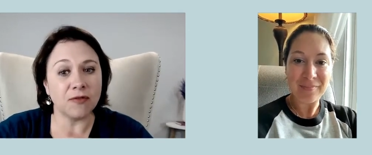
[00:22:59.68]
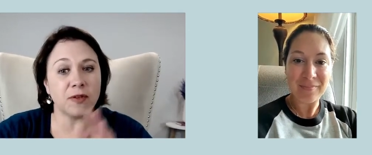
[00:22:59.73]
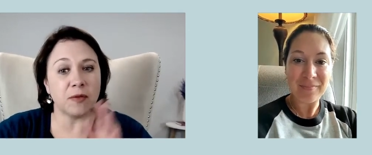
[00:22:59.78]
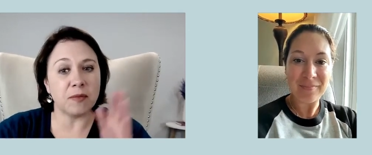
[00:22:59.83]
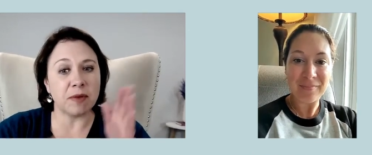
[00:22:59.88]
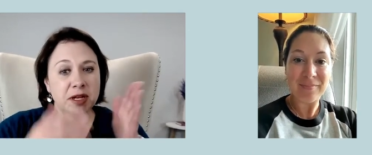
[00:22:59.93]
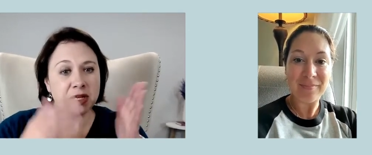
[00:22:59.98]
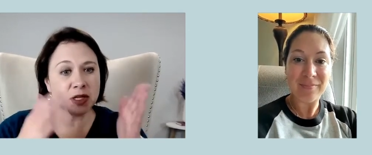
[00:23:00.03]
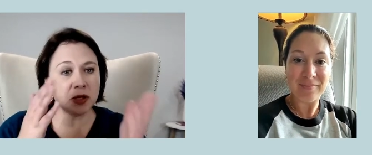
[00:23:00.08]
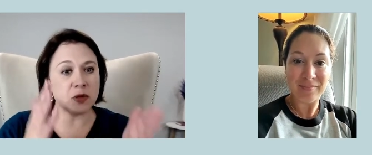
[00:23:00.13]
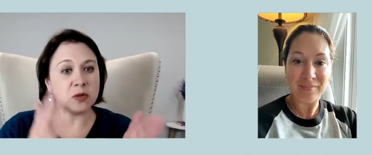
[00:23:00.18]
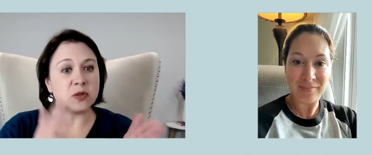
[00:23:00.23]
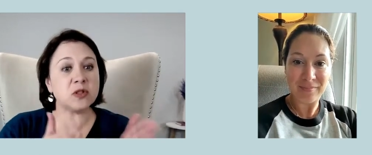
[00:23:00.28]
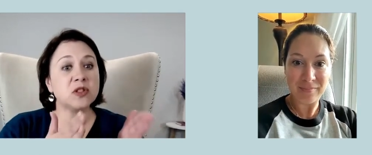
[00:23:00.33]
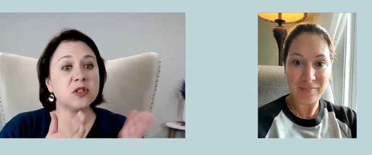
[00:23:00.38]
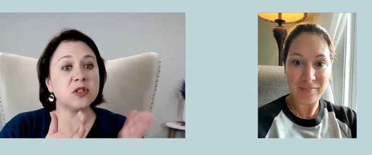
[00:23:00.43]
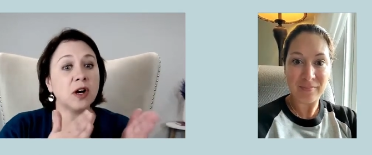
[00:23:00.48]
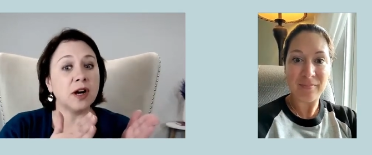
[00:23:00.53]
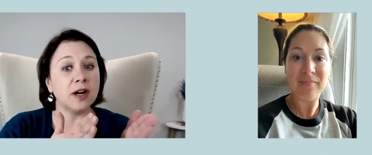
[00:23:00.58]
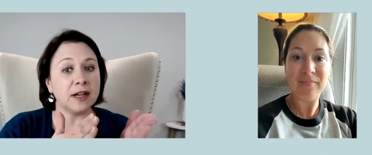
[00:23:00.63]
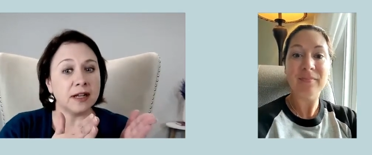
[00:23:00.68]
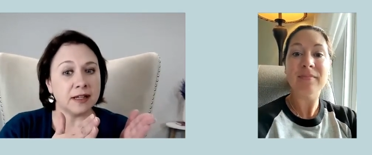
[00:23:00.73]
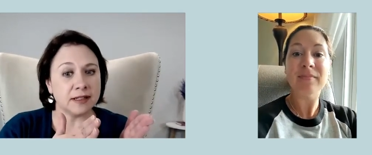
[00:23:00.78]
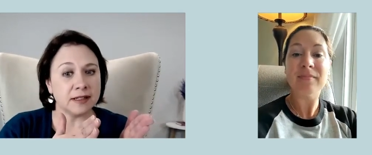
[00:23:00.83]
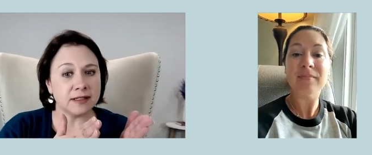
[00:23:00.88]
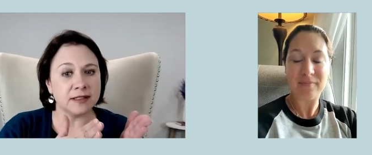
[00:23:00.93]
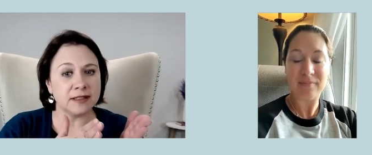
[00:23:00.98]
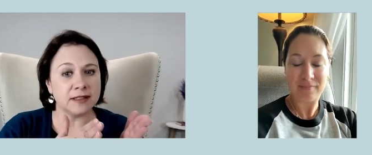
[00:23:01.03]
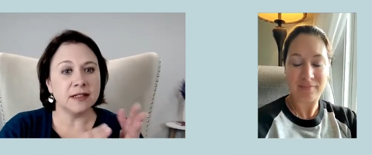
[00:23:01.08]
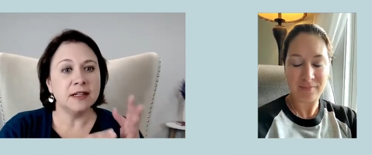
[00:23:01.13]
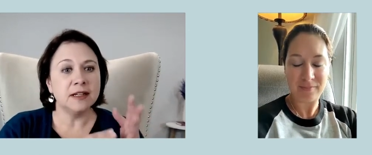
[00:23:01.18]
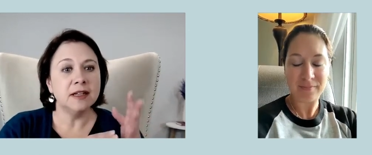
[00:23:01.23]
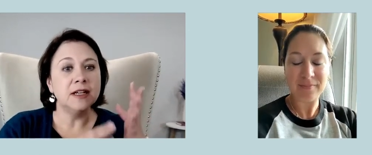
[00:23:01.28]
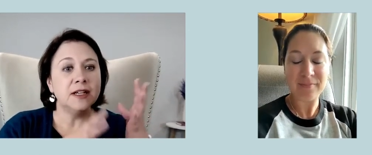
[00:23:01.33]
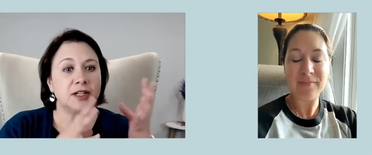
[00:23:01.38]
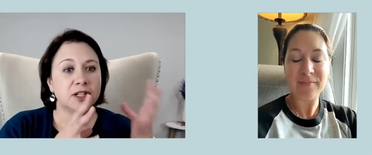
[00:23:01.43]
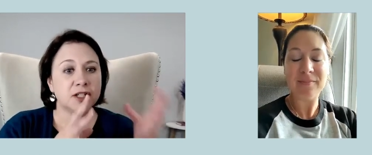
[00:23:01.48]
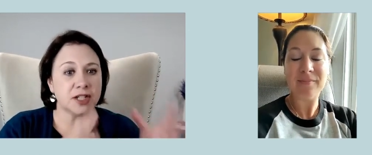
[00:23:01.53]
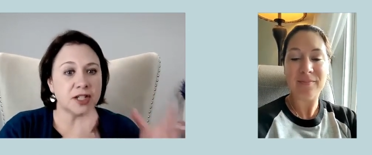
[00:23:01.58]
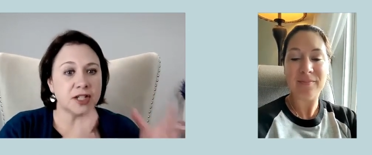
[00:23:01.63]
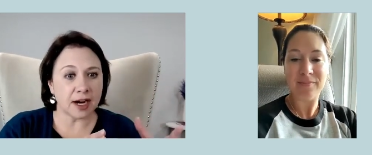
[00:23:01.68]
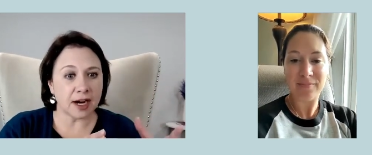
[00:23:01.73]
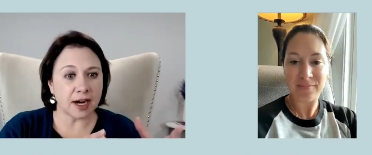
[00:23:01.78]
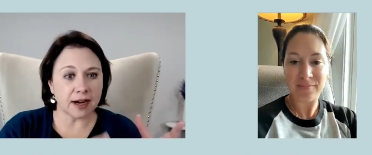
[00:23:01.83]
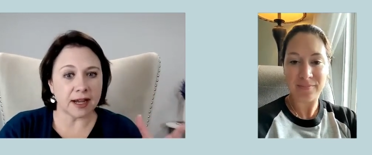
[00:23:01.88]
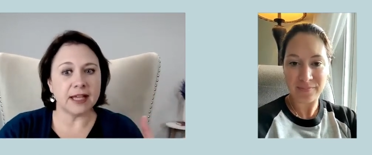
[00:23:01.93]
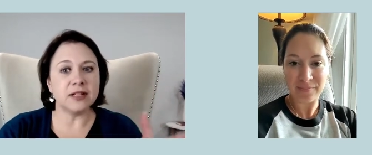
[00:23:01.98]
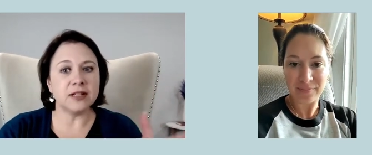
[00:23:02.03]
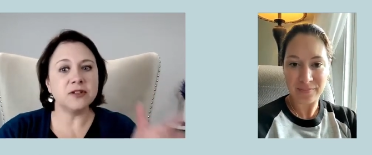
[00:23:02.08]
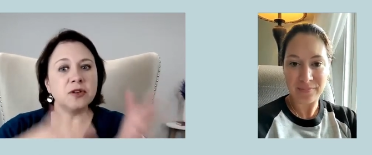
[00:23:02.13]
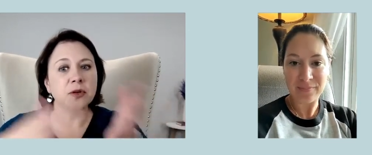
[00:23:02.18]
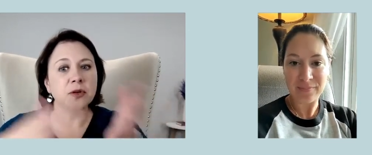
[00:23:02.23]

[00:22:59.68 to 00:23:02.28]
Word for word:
Speaker 1: from when you started sharing